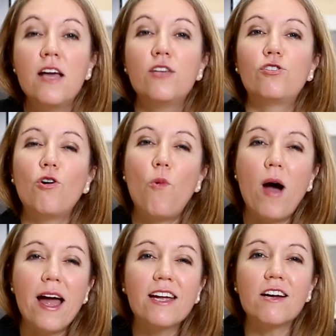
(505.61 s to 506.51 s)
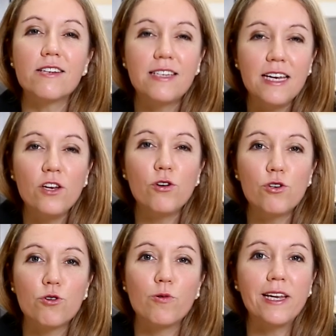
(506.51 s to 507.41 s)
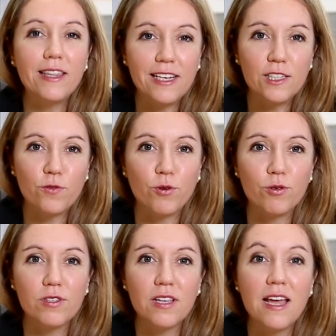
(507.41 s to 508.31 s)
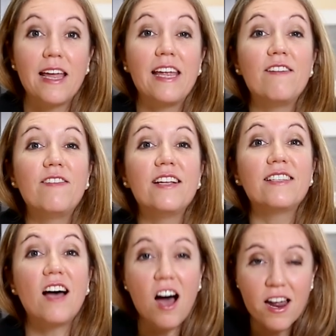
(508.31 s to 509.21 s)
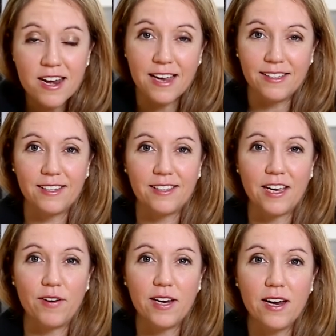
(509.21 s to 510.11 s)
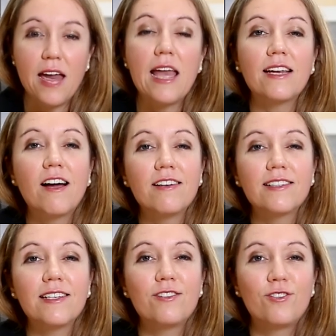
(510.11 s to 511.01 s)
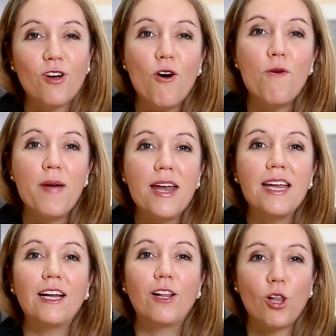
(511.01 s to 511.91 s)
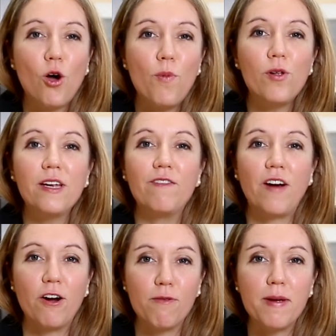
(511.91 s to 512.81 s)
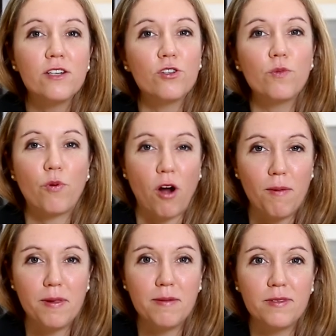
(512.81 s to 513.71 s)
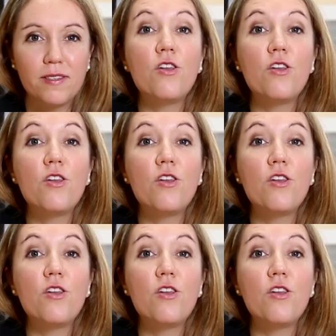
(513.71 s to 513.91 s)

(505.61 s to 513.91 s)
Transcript: So why continue to eat these foods if it's unnecessary and causes so many global environmental problems,